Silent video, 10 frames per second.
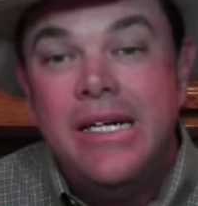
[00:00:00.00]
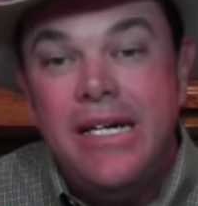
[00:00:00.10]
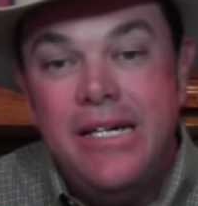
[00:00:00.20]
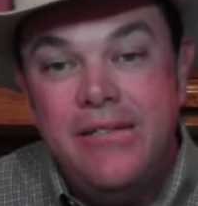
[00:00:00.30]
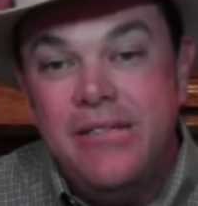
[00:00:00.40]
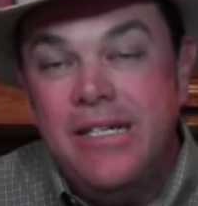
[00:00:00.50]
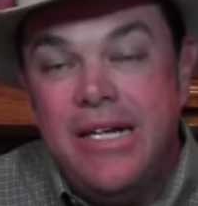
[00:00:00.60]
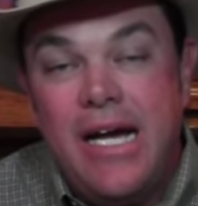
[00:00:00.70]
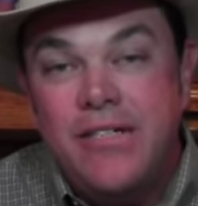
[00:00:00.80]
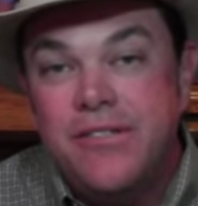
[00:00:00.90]
And
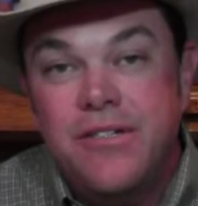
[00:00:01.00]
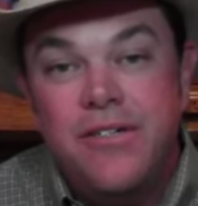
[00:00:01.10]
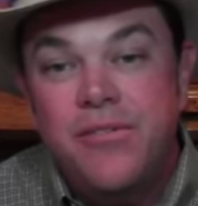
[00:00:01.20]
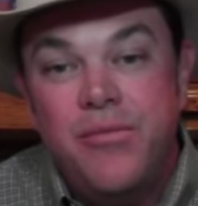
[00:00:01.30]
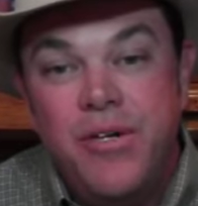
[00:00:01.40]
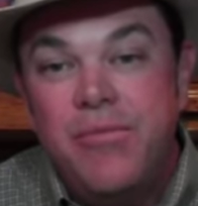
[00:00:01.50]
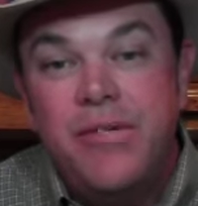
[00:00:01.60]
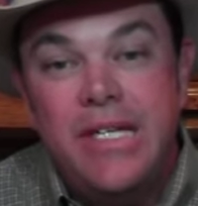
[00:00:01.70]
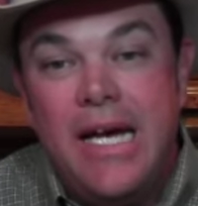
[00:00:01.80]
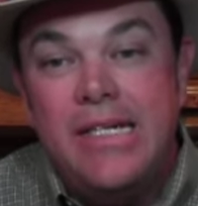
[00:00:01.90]
guys are going to
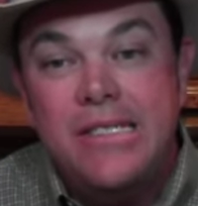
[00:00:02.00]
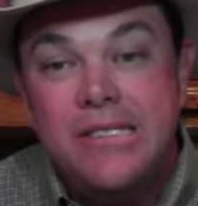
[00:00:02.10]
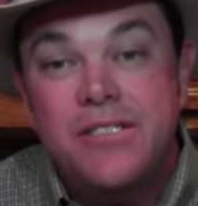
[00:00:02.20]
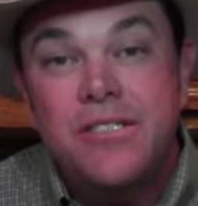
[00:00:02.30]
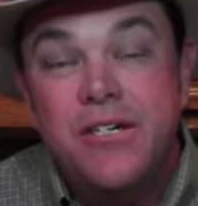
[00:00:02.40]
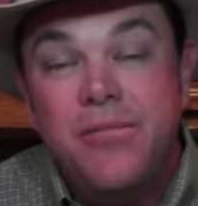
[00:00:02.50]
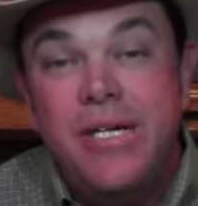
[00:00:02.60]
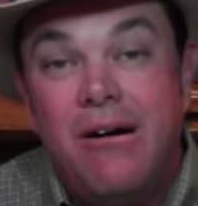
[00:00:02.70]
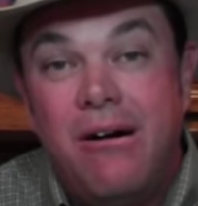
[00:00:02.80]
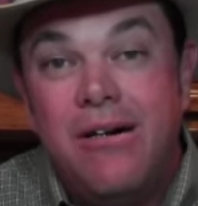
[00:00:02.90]
remember that, and it's just going to
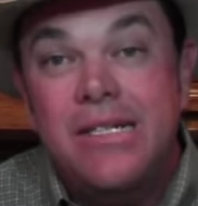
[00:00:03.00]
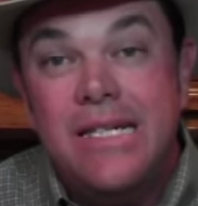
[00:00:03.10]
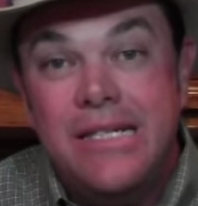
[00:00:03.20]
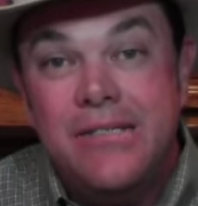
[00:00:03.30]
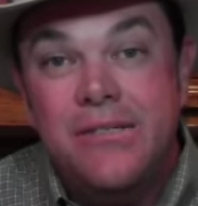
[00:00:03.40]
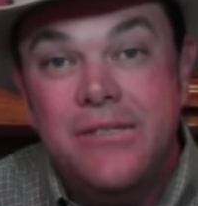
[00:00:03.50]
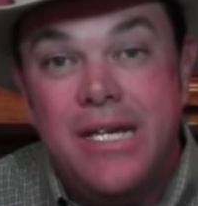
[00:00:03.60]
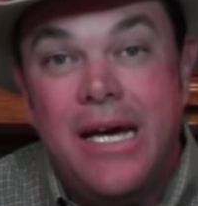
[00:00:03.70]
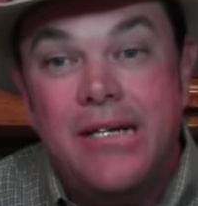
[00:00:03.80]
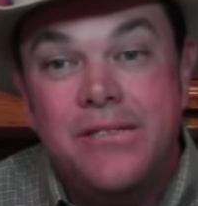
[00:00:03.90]
be hard to get those
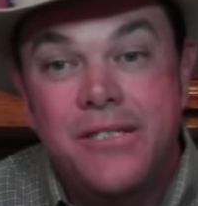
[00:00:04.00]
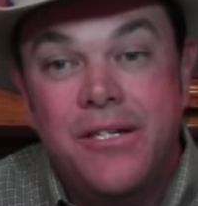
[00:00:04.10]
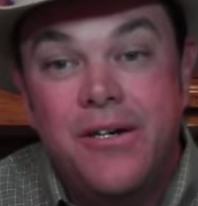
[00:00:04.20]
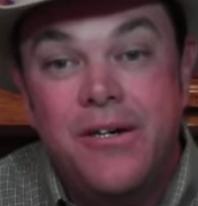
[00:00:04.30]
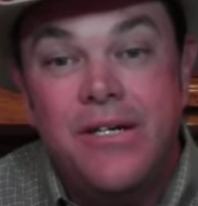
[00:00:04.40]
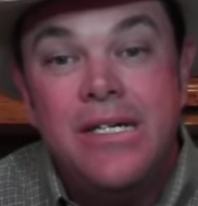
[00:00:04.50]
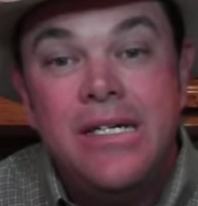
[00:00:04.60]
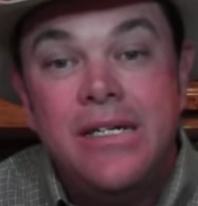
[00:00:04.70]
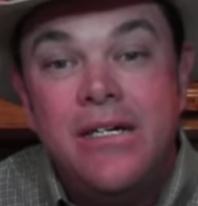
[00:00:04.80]
cattle secured.